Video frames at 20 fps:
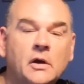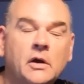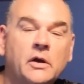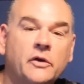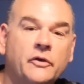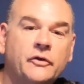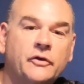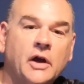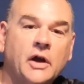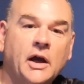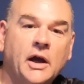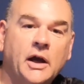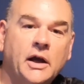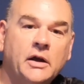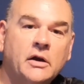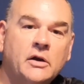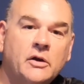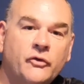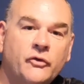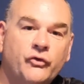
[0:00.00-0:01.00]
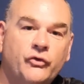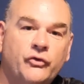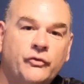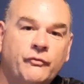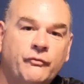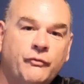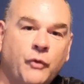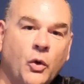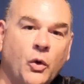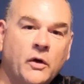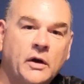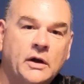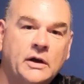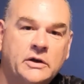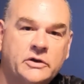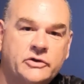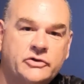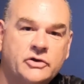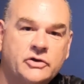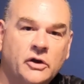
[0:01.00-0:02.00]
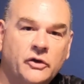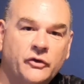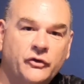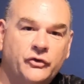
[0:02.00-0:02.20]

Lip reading: is a 4-inch